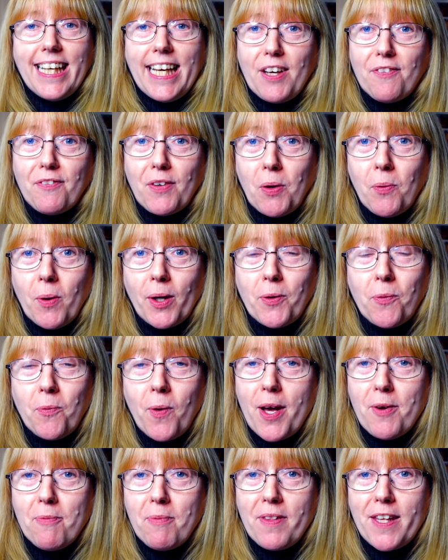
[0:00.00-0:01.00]
If you want to
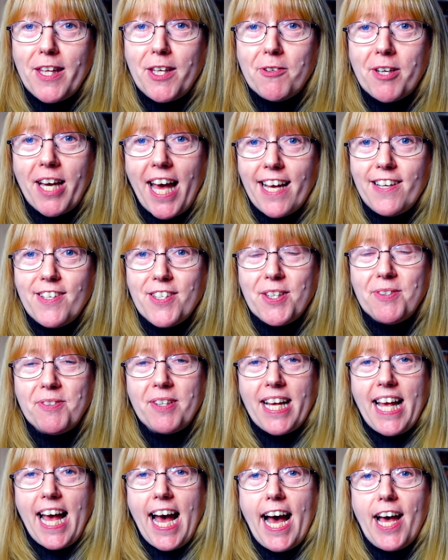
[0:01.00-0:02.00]
work with me, you can do.
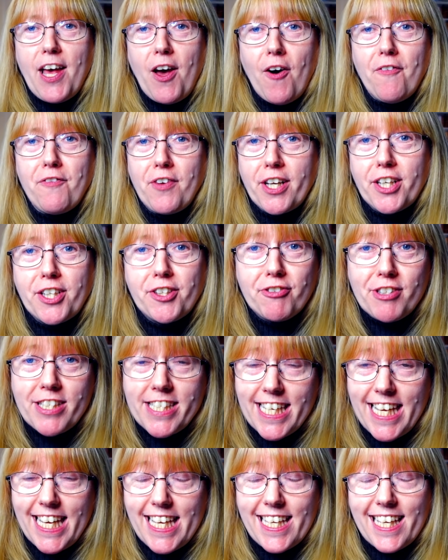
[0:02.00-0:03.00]
I offer
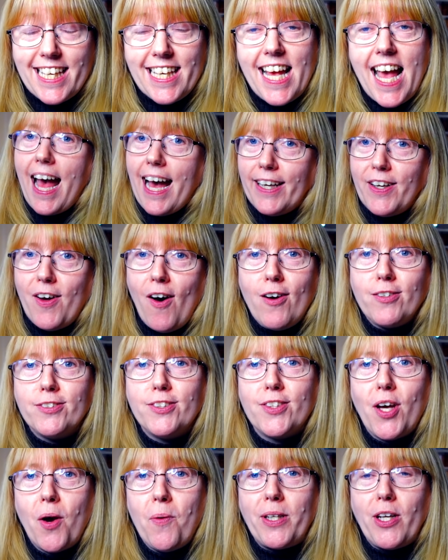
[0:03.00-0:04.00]
critique and
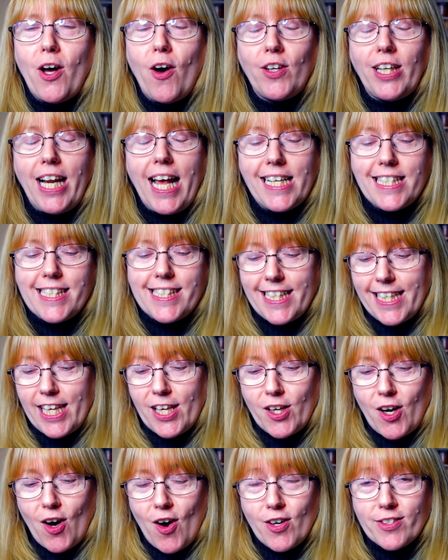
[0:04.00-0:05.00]
also an online
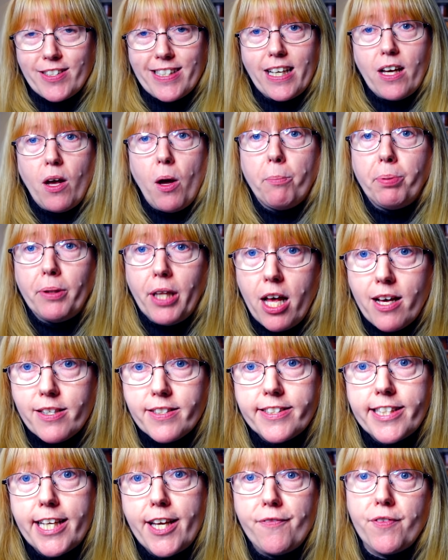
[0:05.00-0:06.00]
singing course.
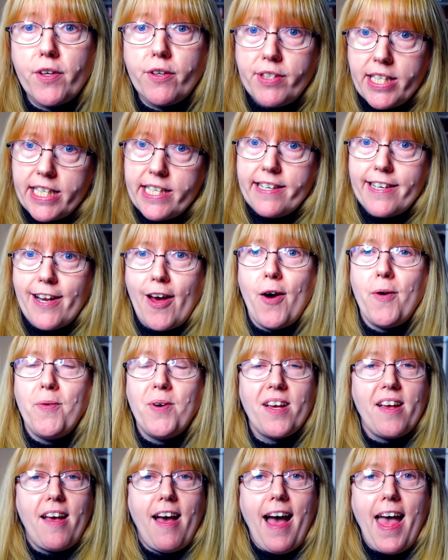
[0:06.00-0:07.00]
Plus, if you didn't know,
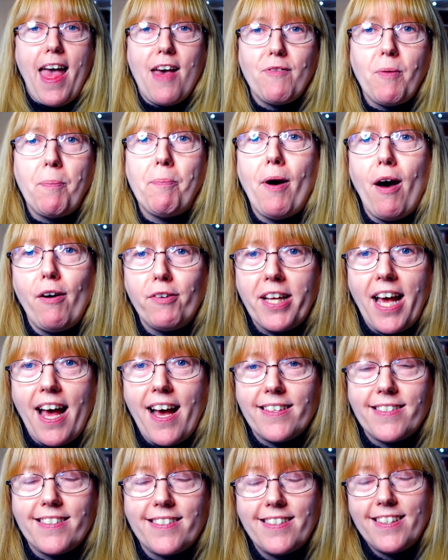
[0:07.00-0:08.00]
I have a
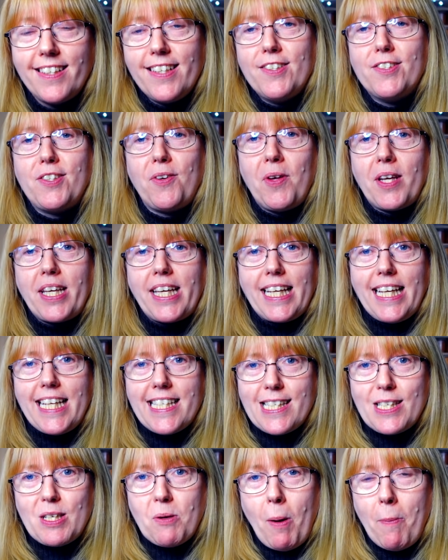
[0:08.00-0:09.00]
podcast, so you can
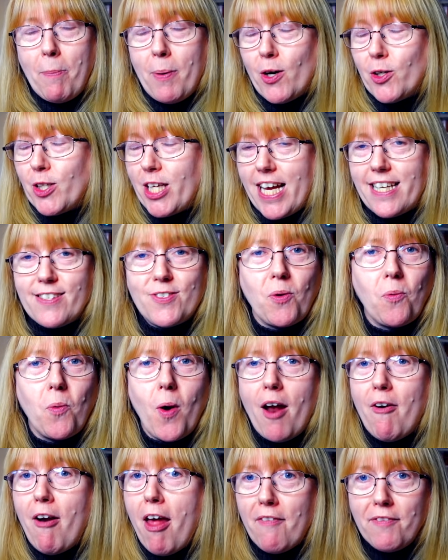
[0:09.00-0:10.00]
listen to my podcast
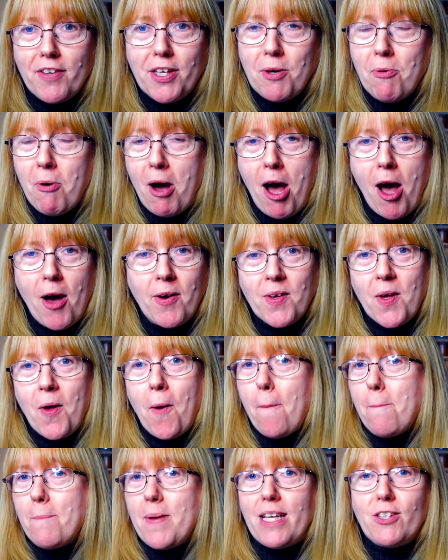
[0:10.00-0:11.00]
wherever you are,
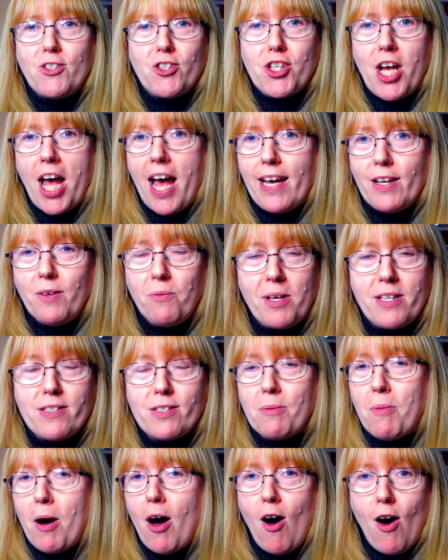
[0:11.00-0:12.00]
me chatting with
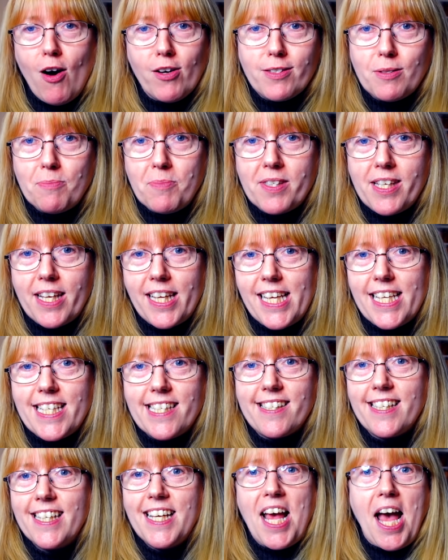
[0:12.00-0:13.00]
some awesome
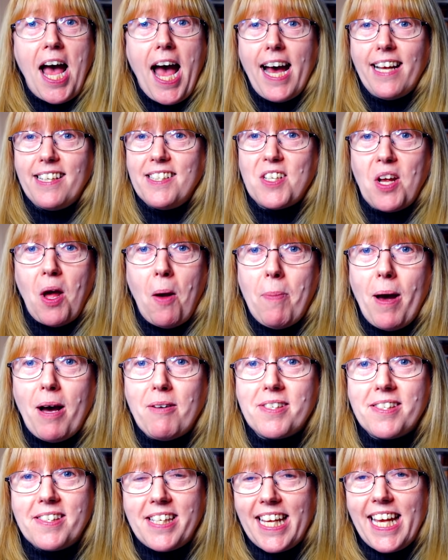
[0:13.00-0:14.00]
singers and
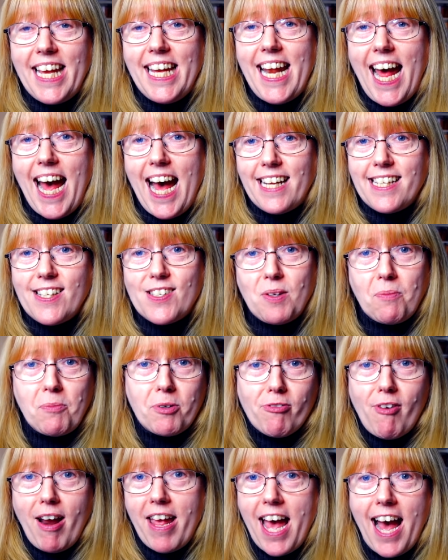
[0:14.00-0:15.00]
about singing and some
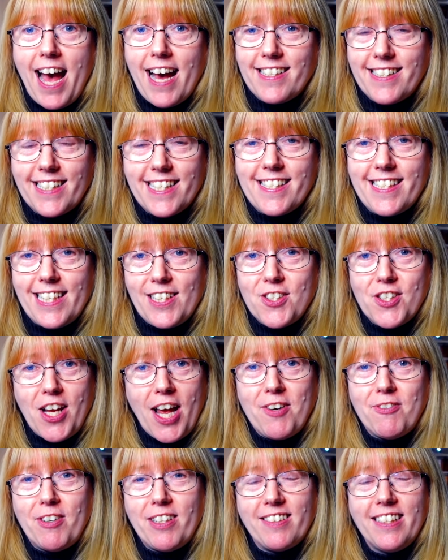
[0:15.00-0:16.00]
great artists in
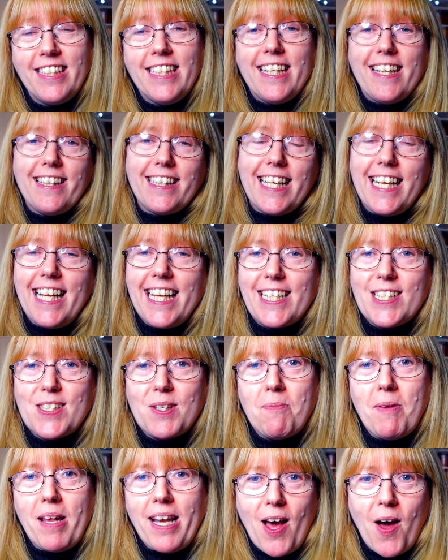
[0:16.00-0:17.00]
general. The links
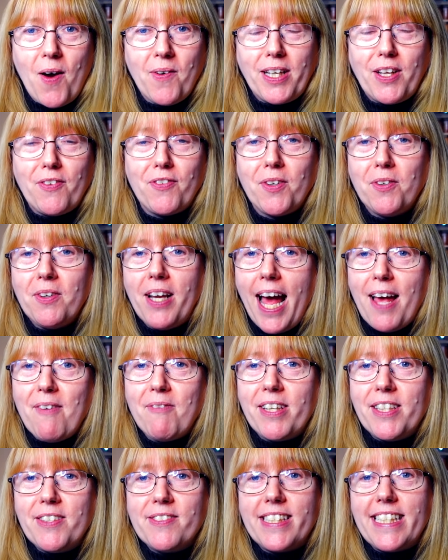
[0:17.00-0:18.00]
are below, and if you like
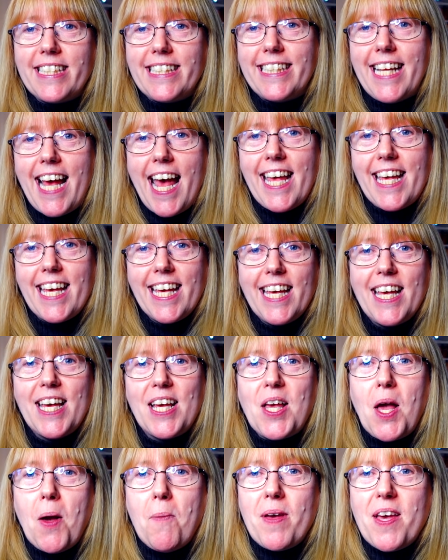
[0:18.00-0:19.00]
what you see today,
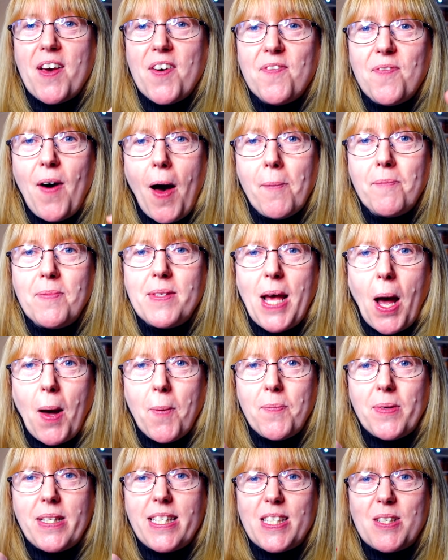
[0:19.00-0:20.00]
give me a thumbs
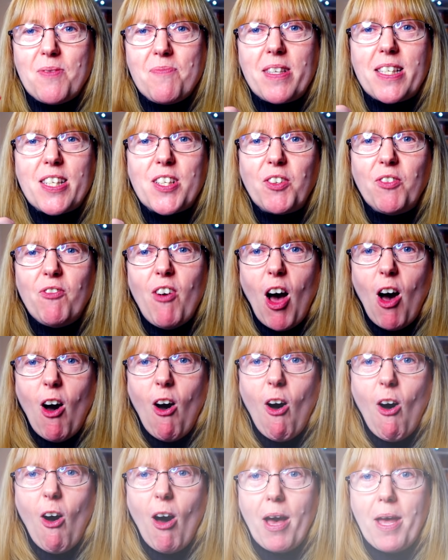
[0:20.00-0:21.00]
up and
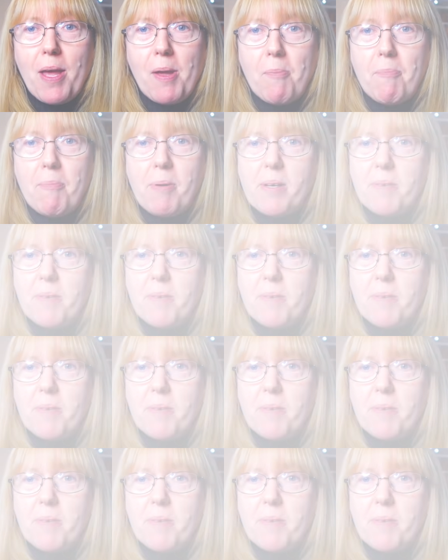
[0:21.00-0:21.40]
subscribe.